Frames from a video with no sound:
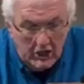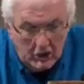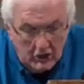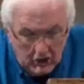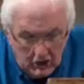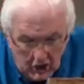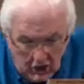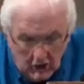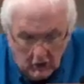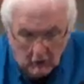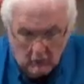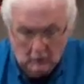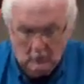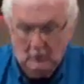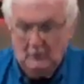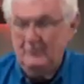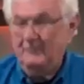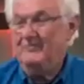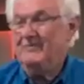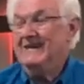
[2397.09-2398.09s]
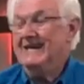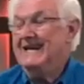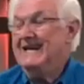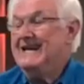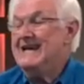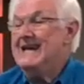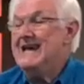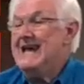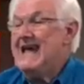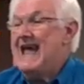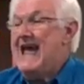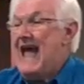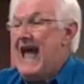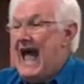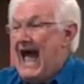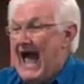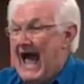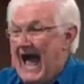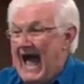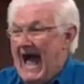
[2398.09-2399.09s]
you,
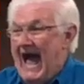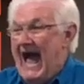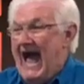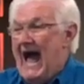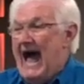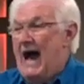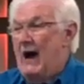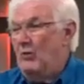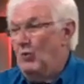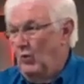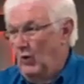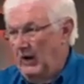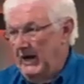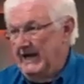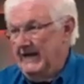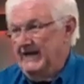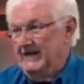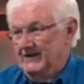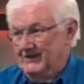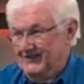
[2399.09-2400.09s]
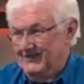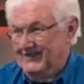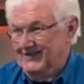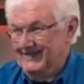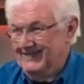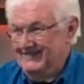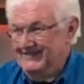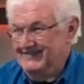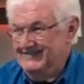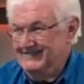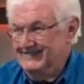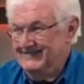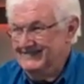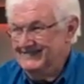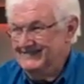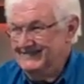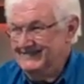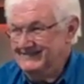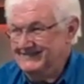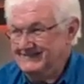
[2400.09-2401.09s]
I will.
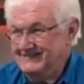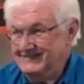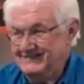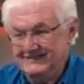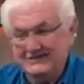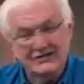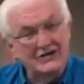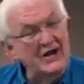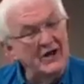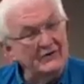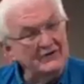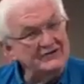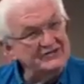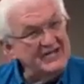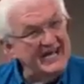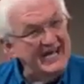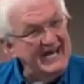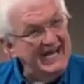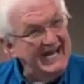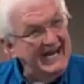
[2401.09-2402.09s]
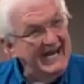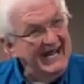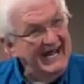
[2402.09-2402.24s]
Do you notice that?